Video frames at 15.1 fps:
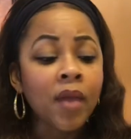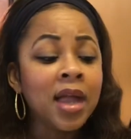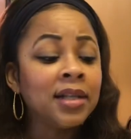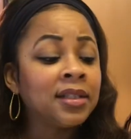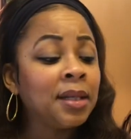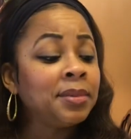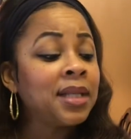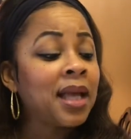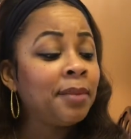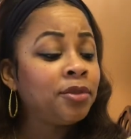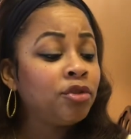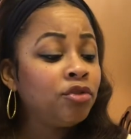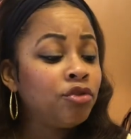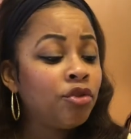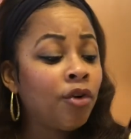And sometimes
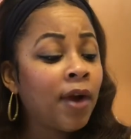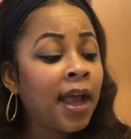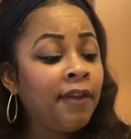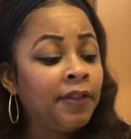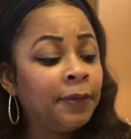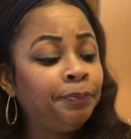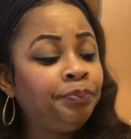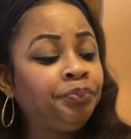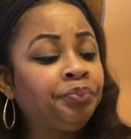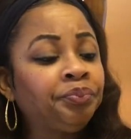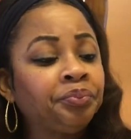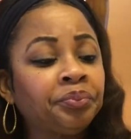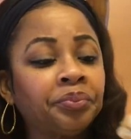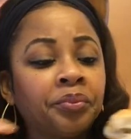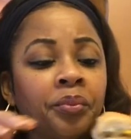you do crave it.
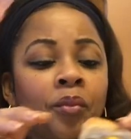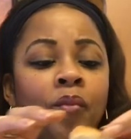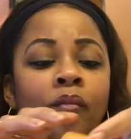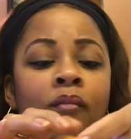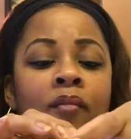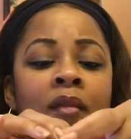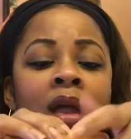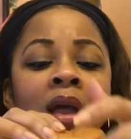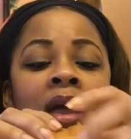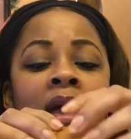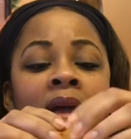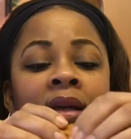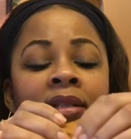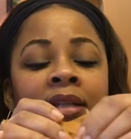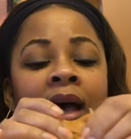
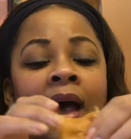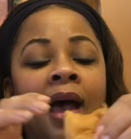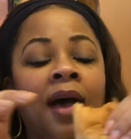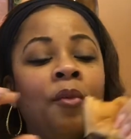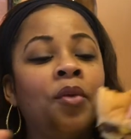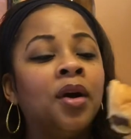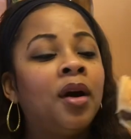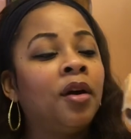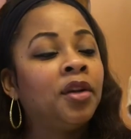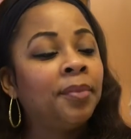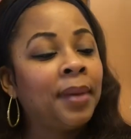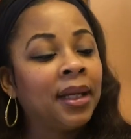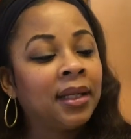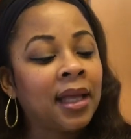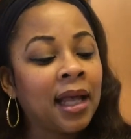Because I will go to
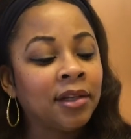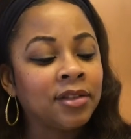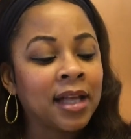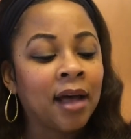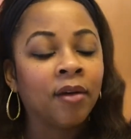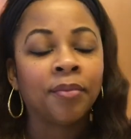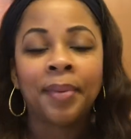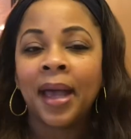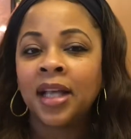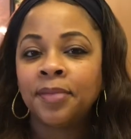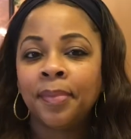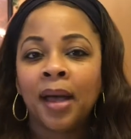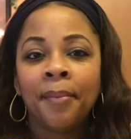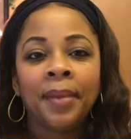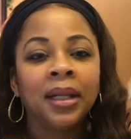McDonald's. I'll
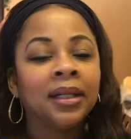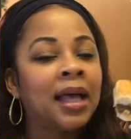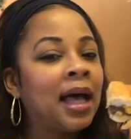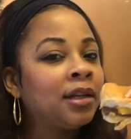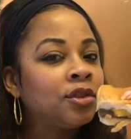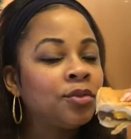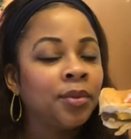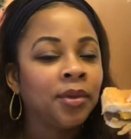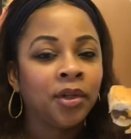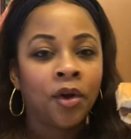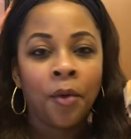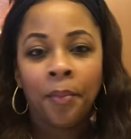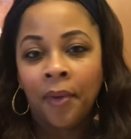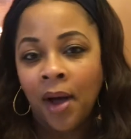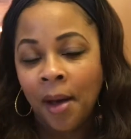pass by McDonald's with
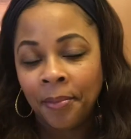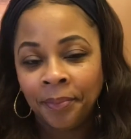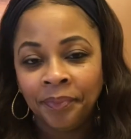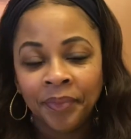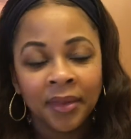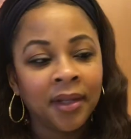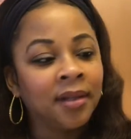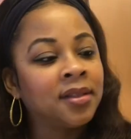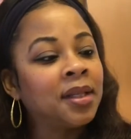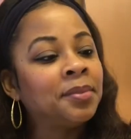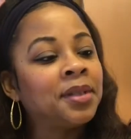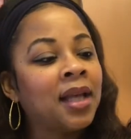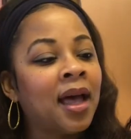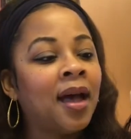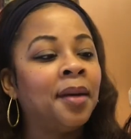no problem. And then
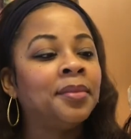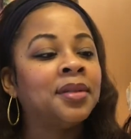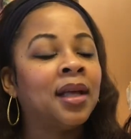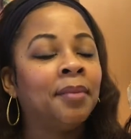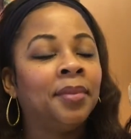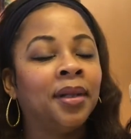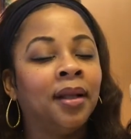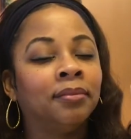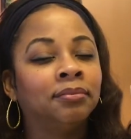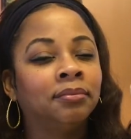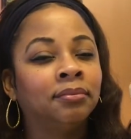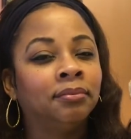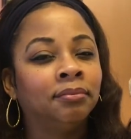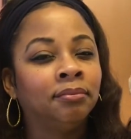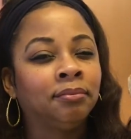sometimes I'll be like,
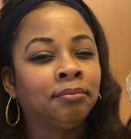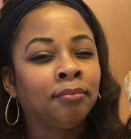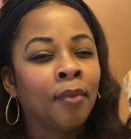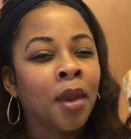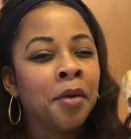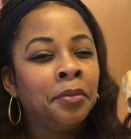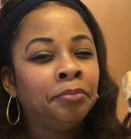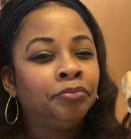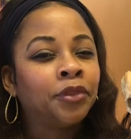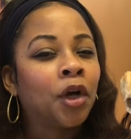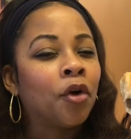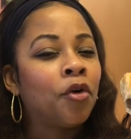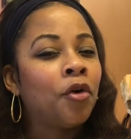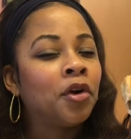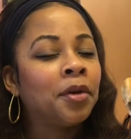
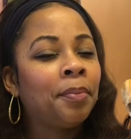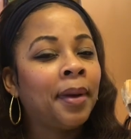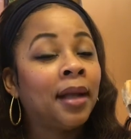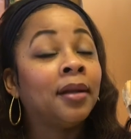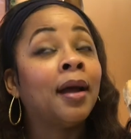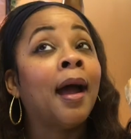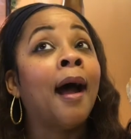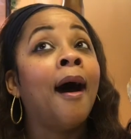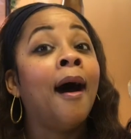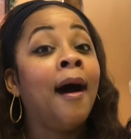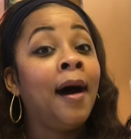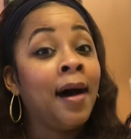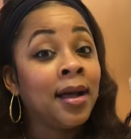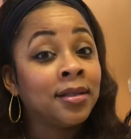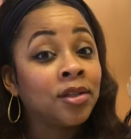a
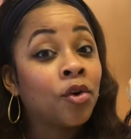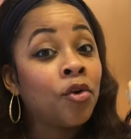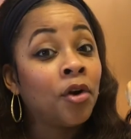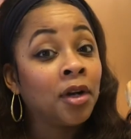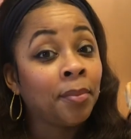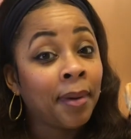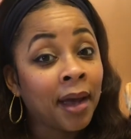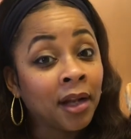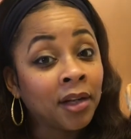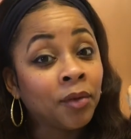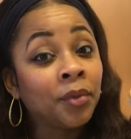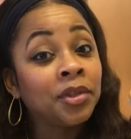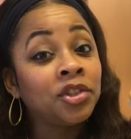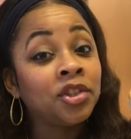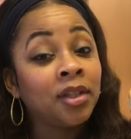hot quarter pounder
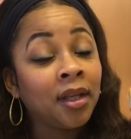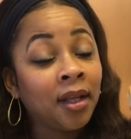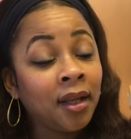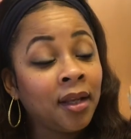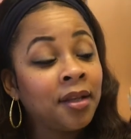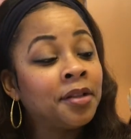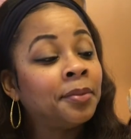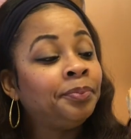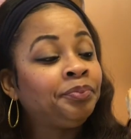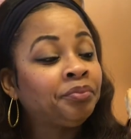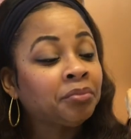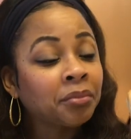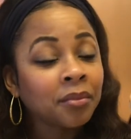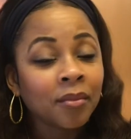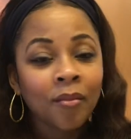with cheese.
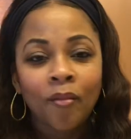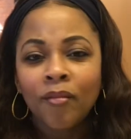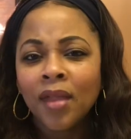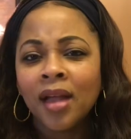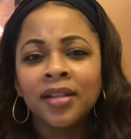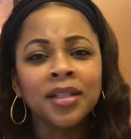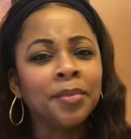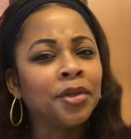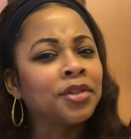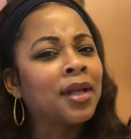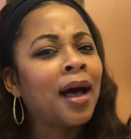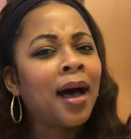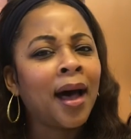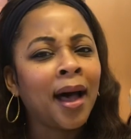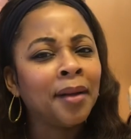And some of those
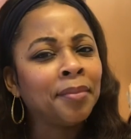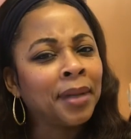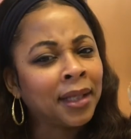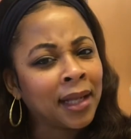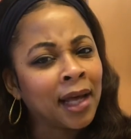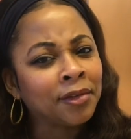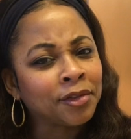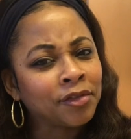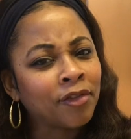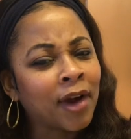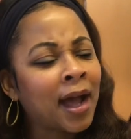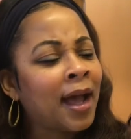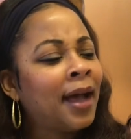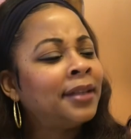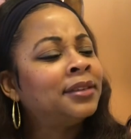hot McDonald's
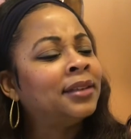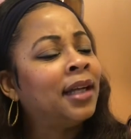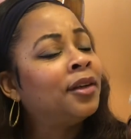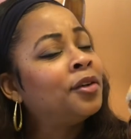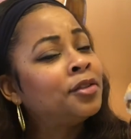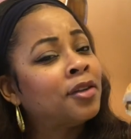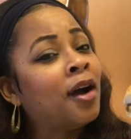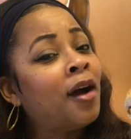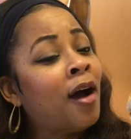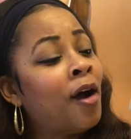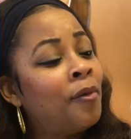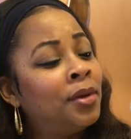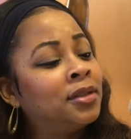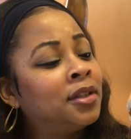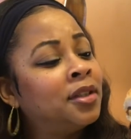fries. Now, those are
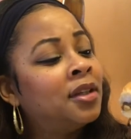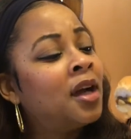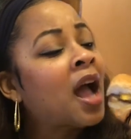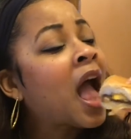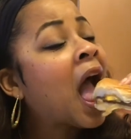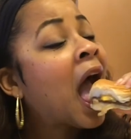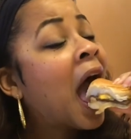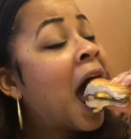always good.